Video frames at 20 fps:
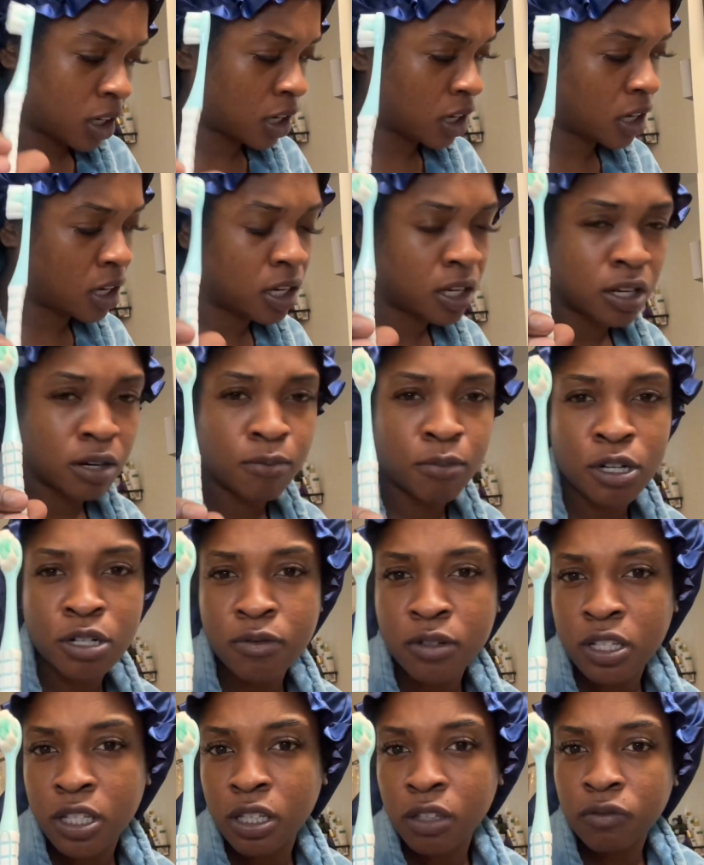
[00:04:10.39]
and brush
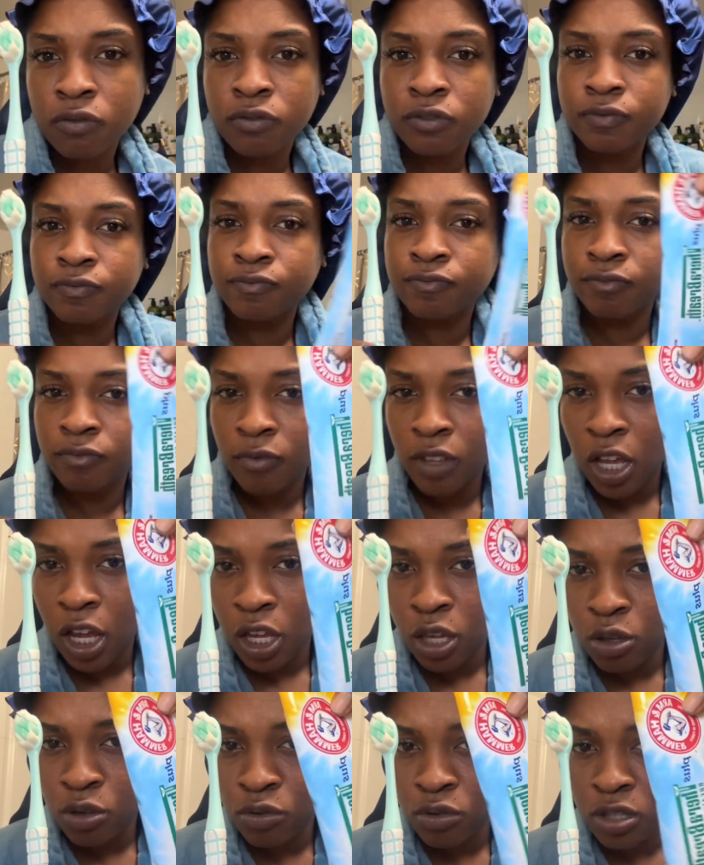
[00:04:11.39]
my teeth. I
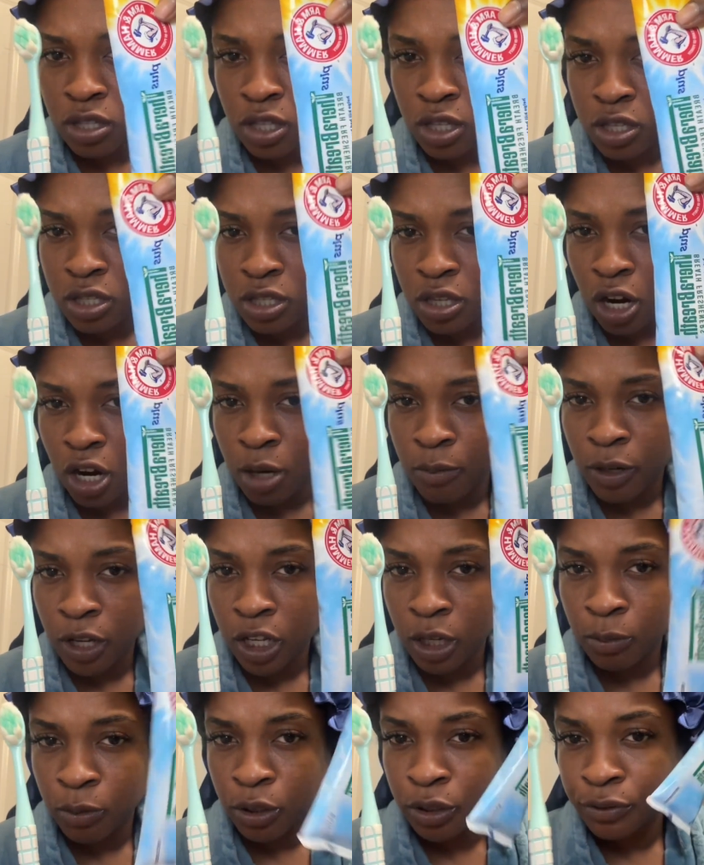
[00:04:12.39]
use this Arm &
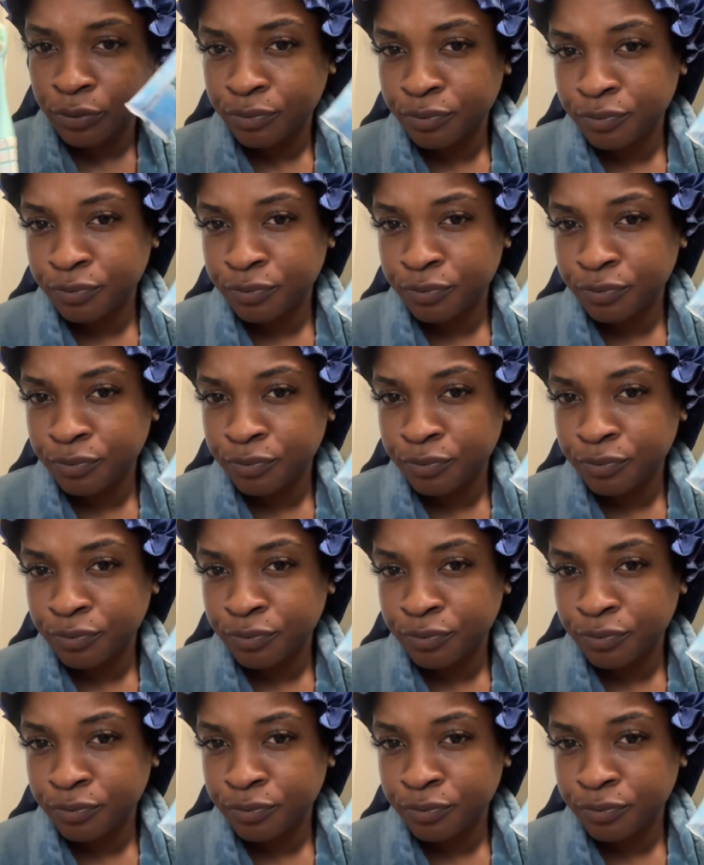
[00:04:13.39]
Hammer.